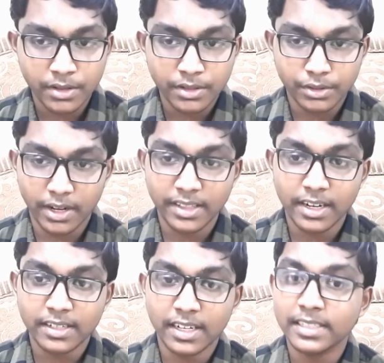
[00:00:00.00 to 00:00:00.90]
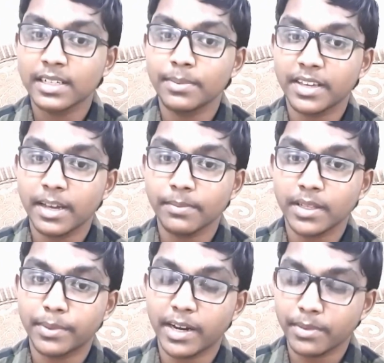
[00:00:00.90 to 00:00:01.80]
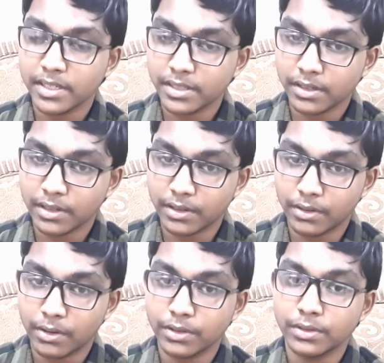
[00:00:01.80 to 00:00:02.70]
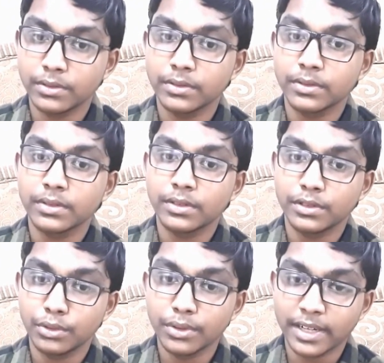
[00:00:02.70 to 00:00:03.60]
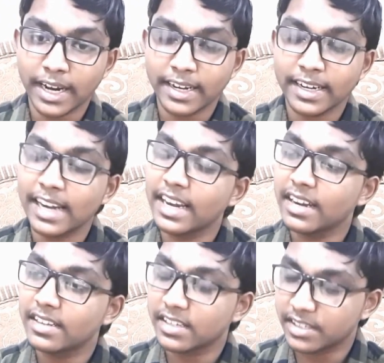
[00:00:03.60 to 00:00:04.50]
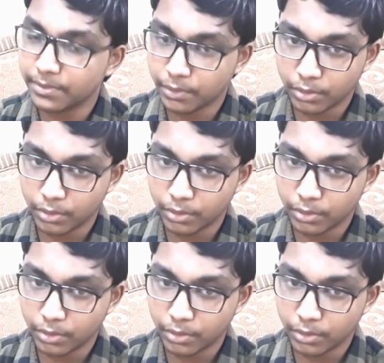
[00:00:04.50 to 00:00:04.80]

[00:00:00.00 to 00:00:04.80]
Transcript: So like that, Sasthri became the Prime Minister on June 9, 1964.